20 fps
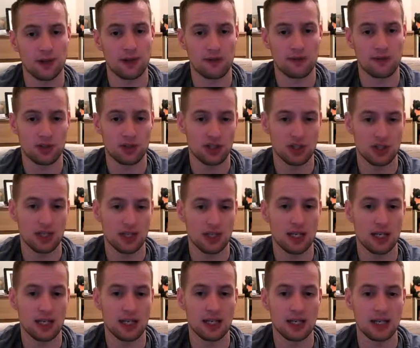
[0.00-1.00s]
as you see here
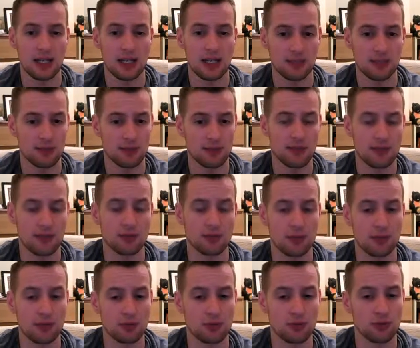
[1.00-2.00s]
he hasn't been leveled up
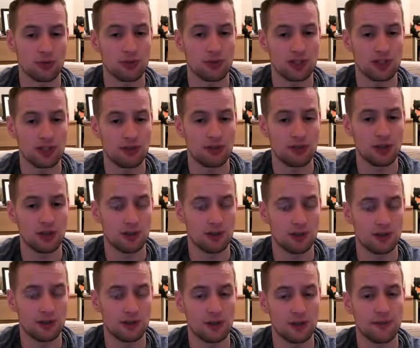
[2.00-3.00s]
at all, he's 0 out of
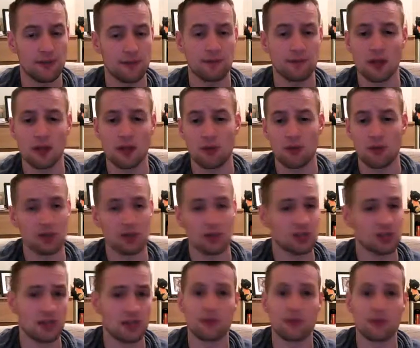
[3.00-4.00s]
25. Once
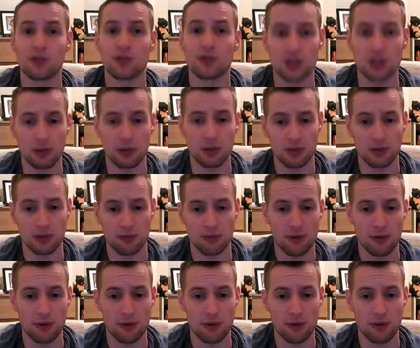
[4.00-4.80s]
say for example they were both